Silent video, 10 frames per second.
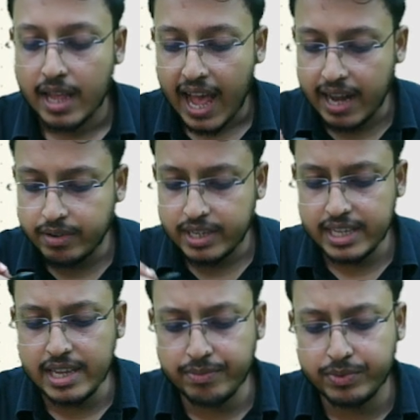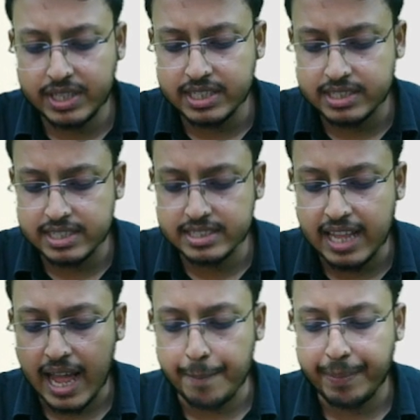And if this is the
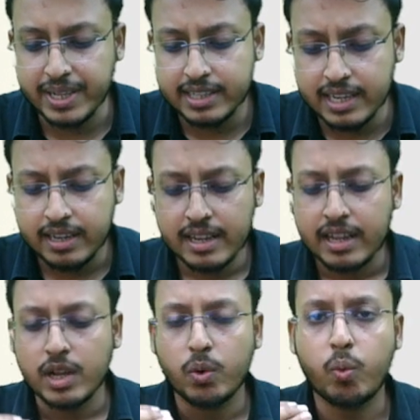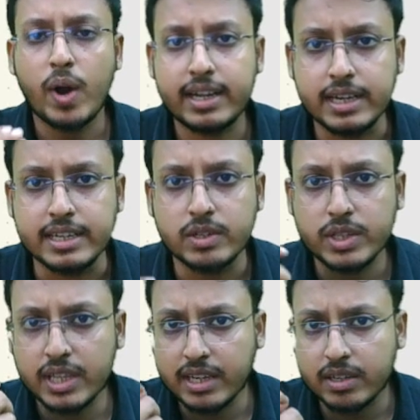happen, then what need?
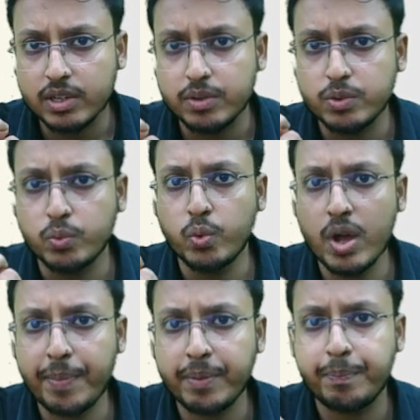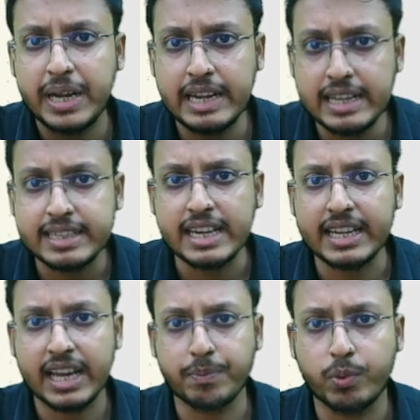That whoever building that
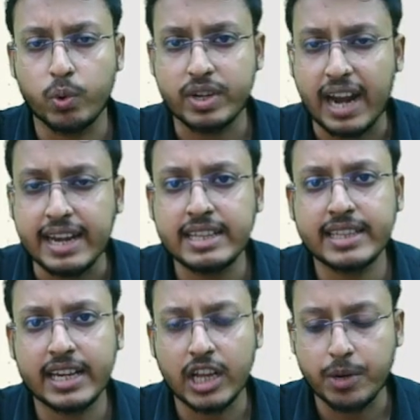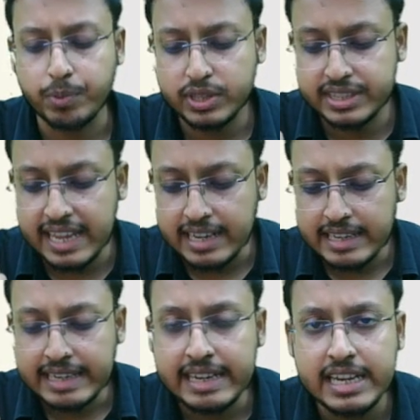airport, running that airport, they
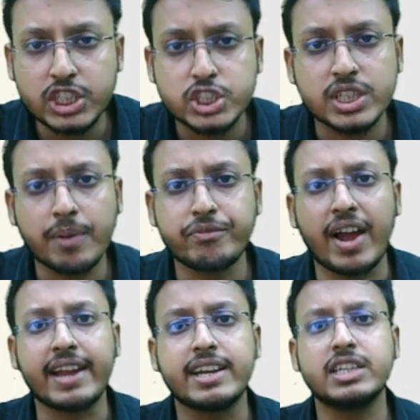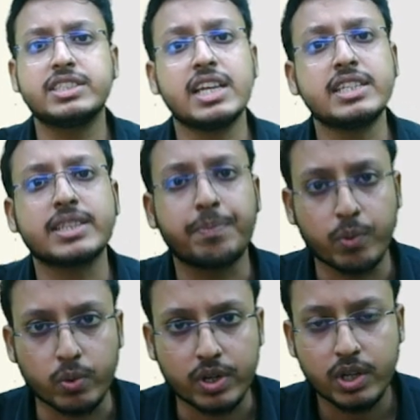need some financial
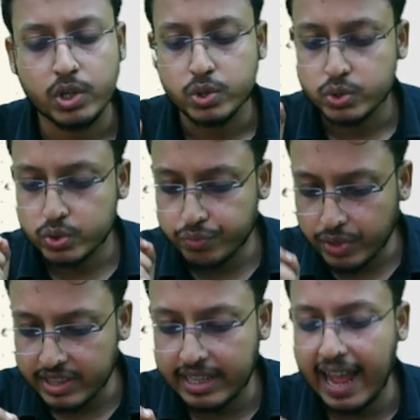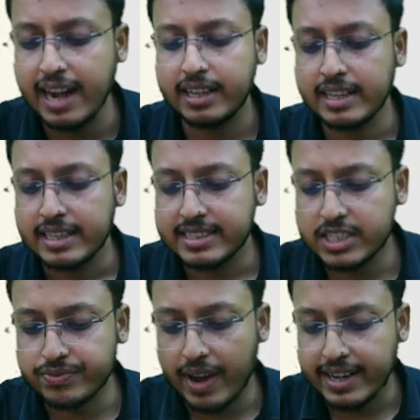support. So for that,
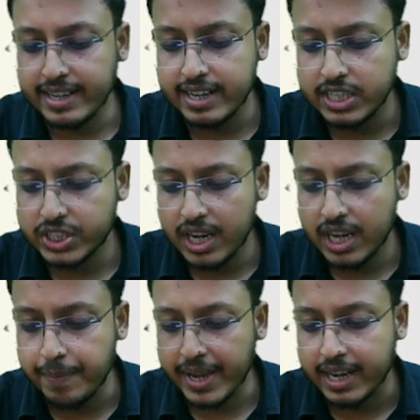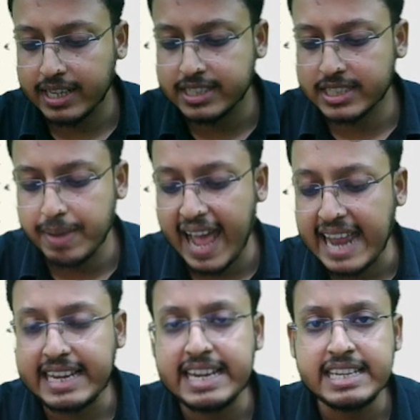this financial mechanism and
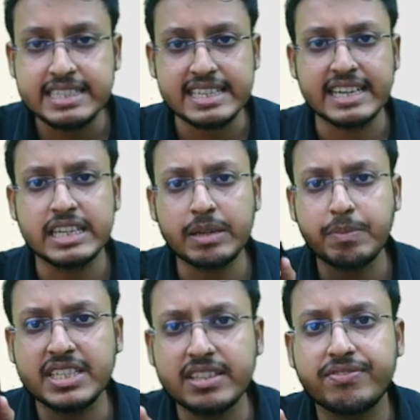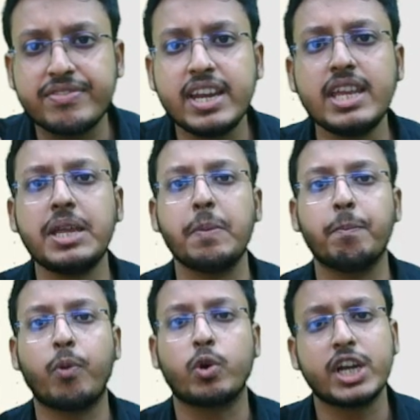incentive is a very
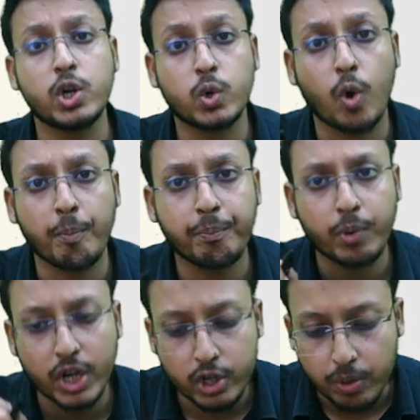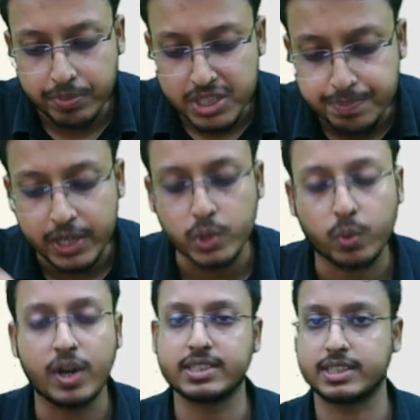important component of this
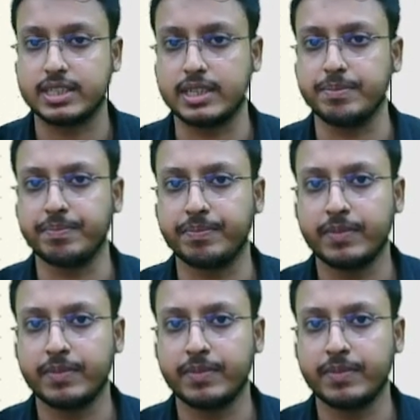particular scheme.